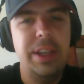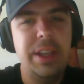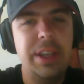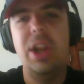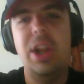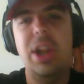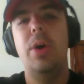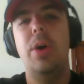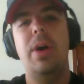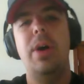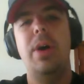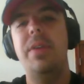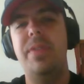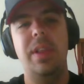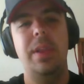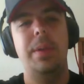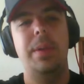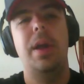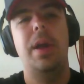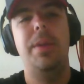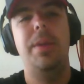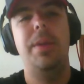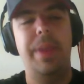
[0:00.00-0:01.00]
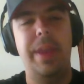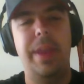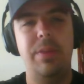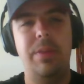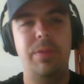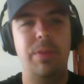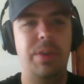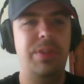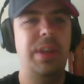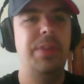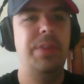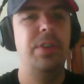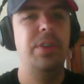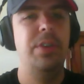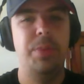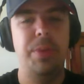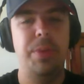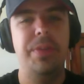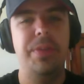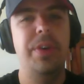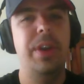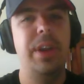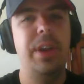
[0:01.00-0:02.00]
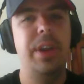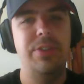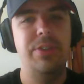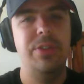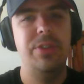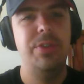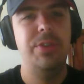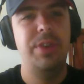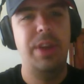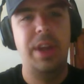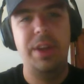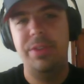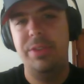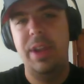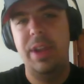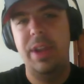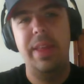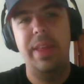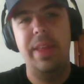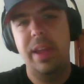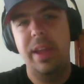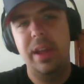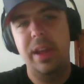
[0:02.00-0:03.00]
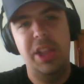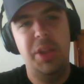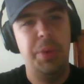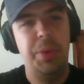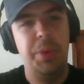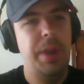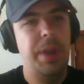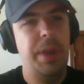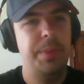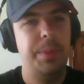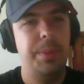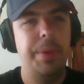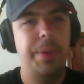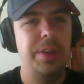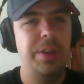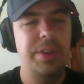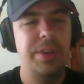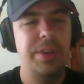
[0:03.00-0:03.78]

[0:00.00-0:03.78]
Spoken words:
And you know how I feel about like receivers with foot issues. I stay the hell away from him at all